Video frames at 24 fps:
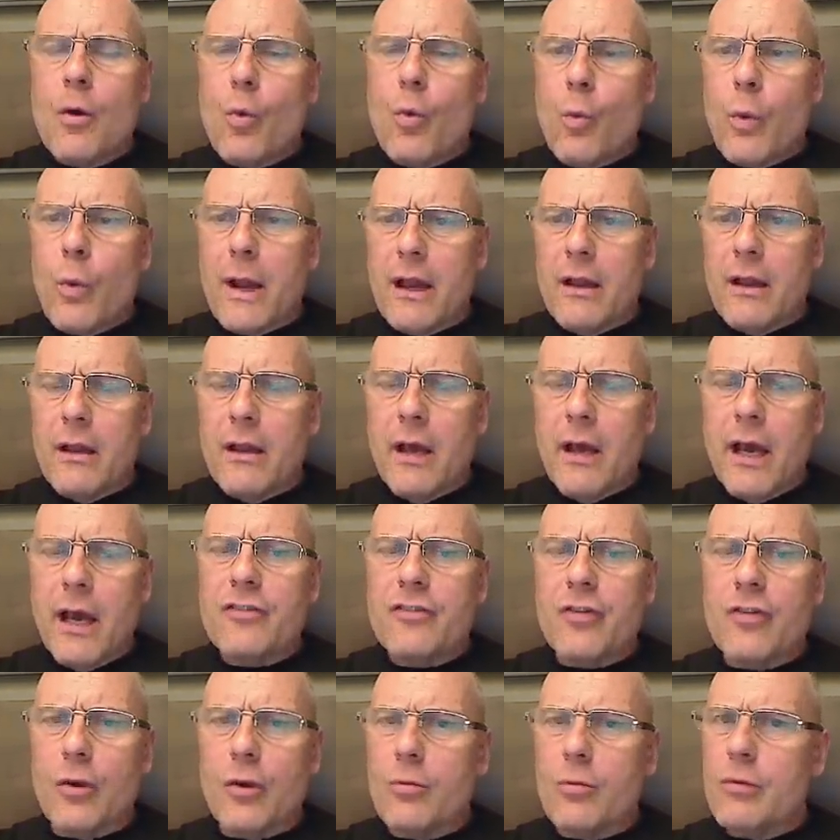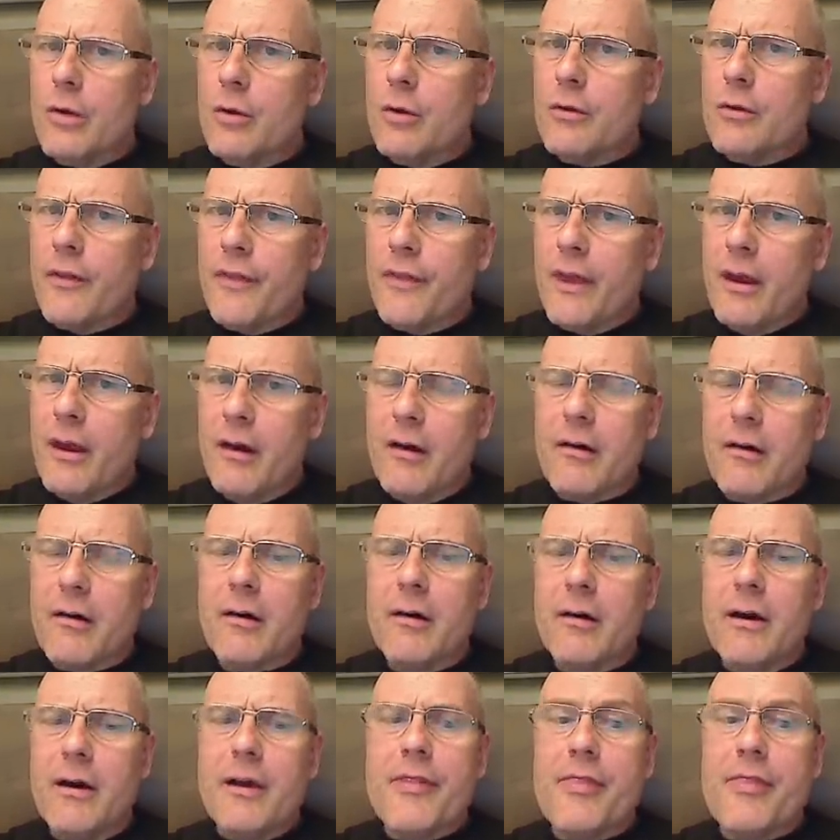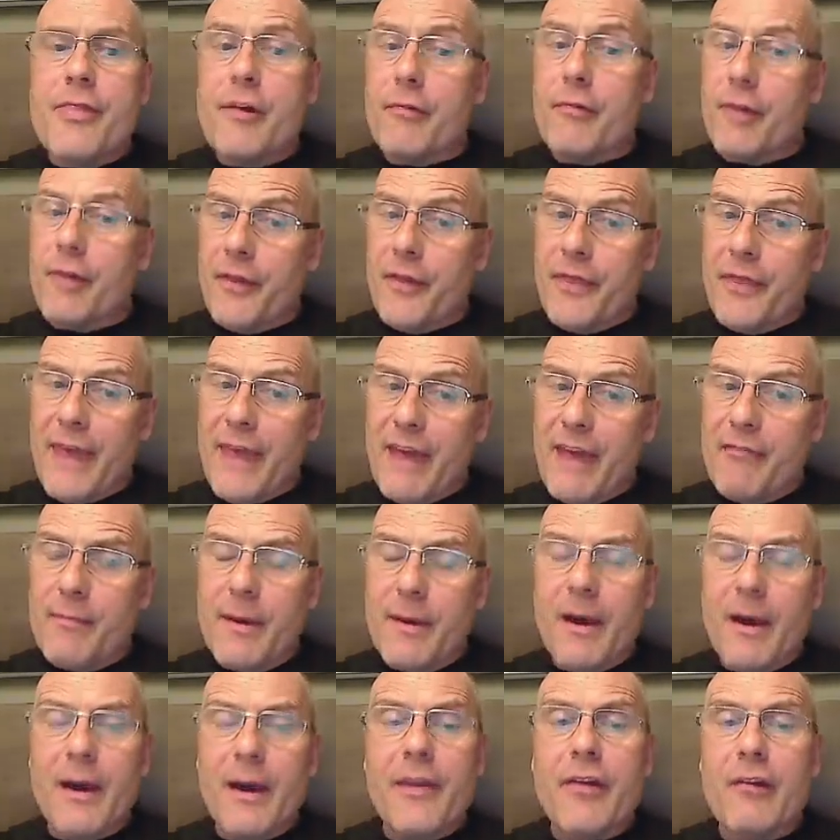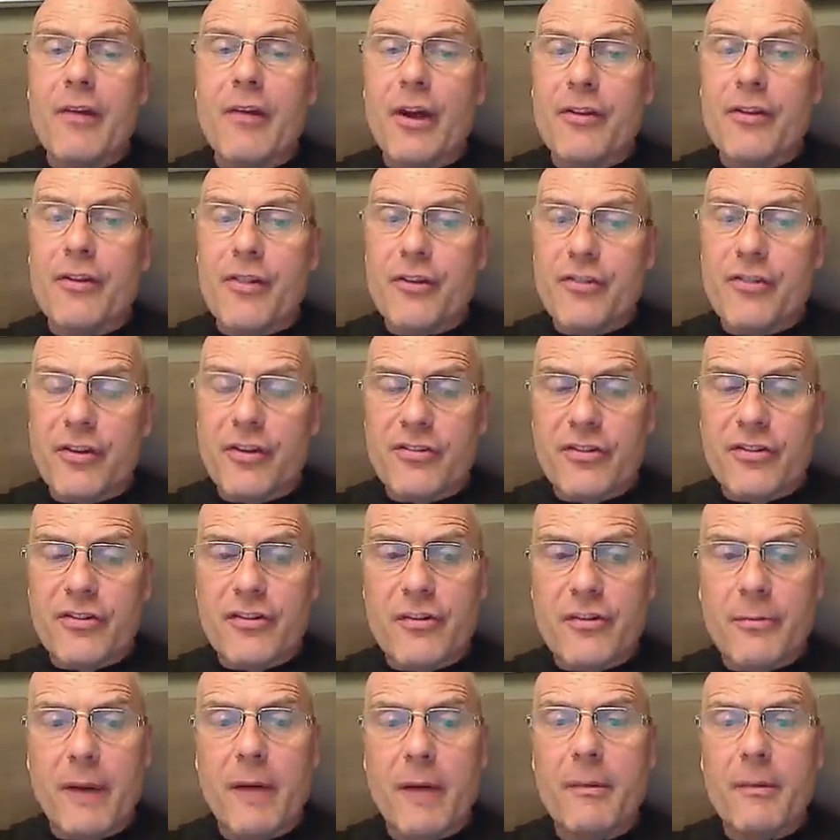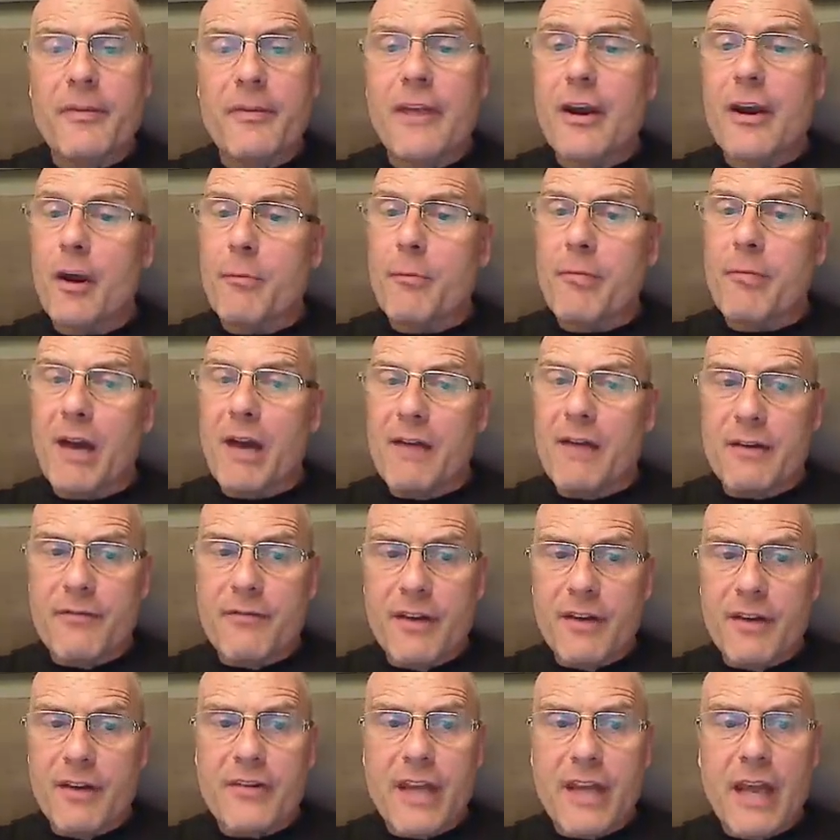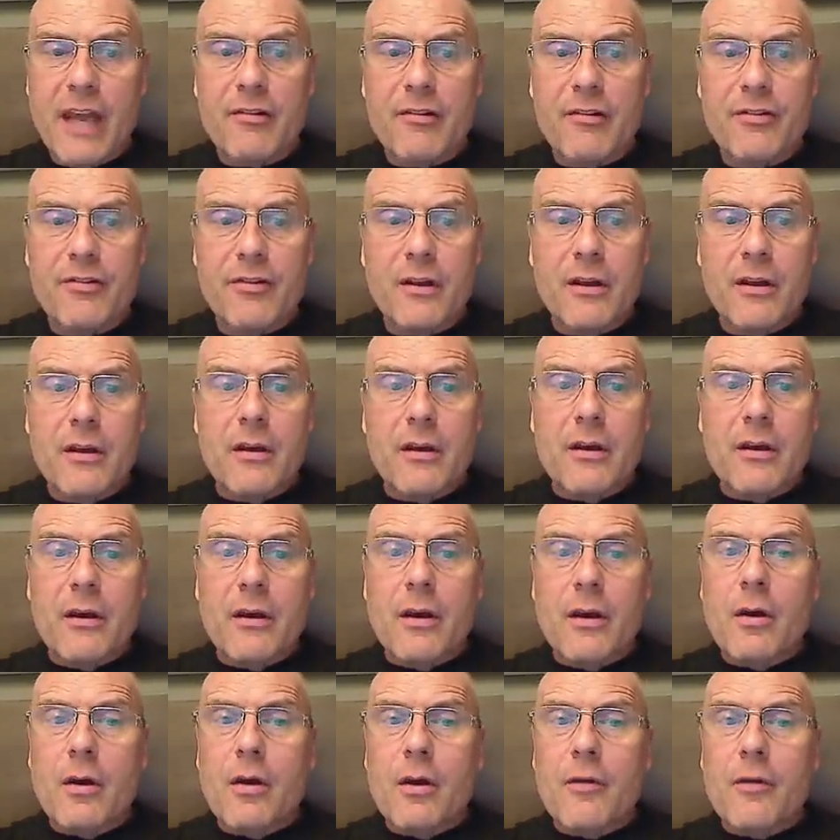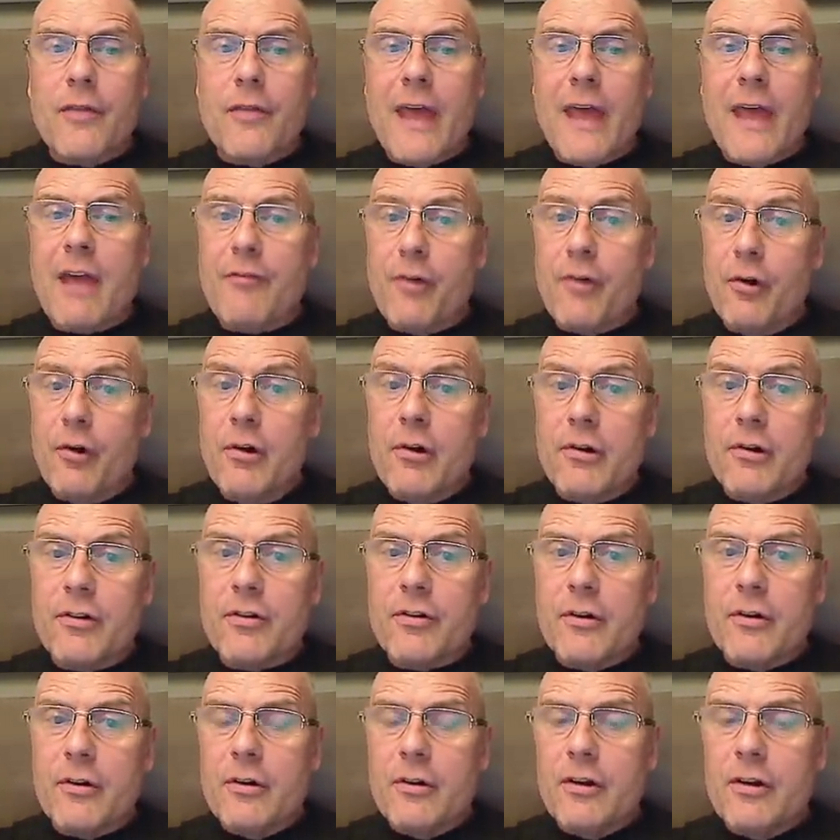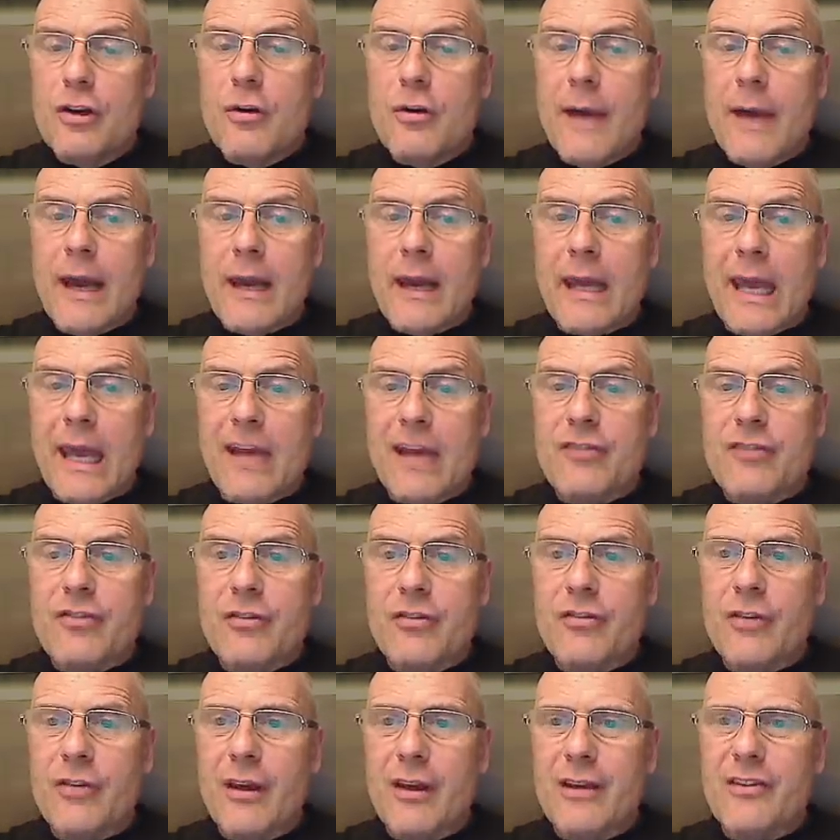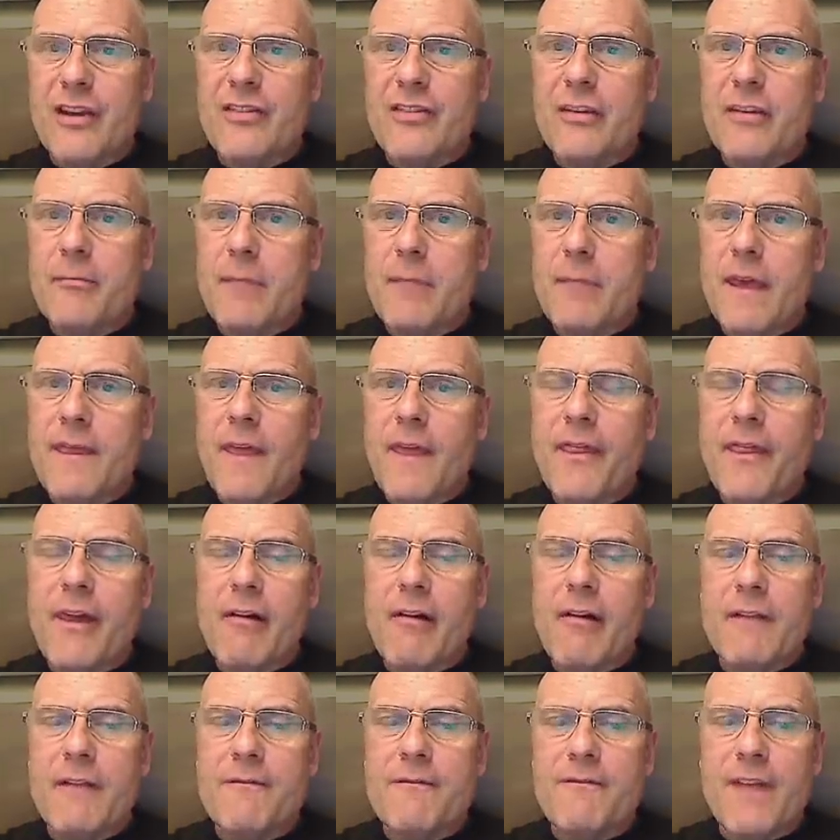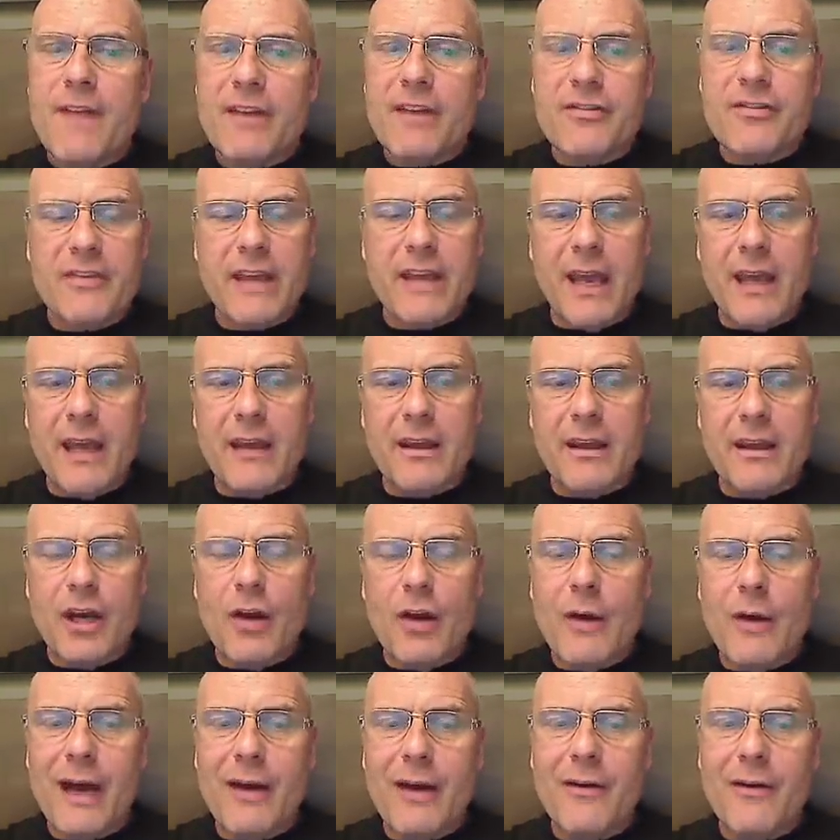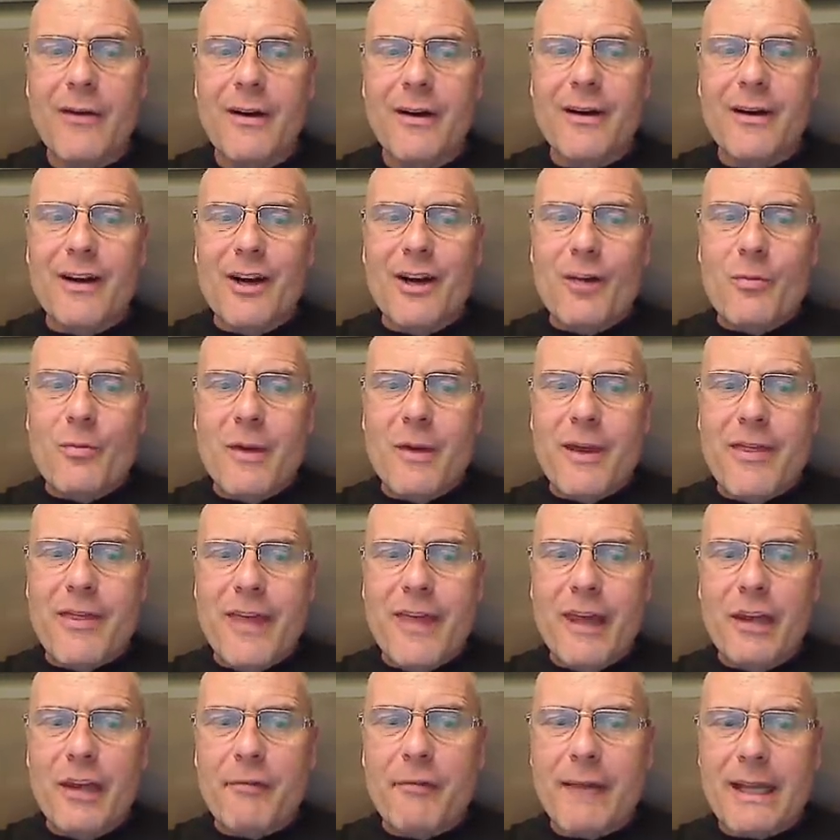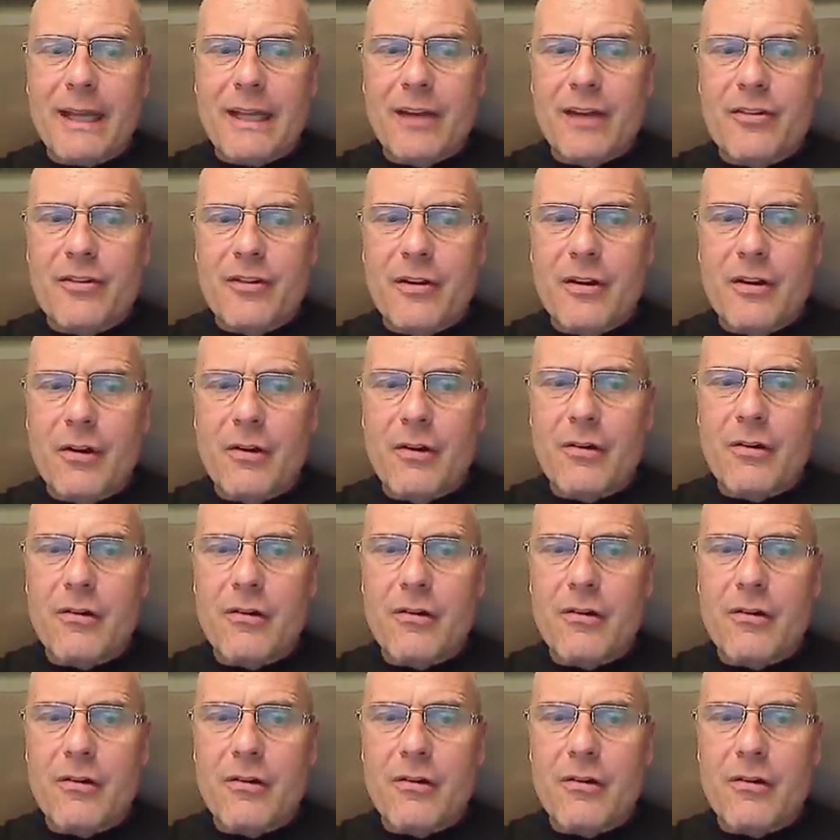Well, I don't know that they are. They're not the FBI. They're not the Justice Department. They're not private investigators. They have heard new allegations. Doesn't mean that they're investigating. You know how with Hillary Clinton,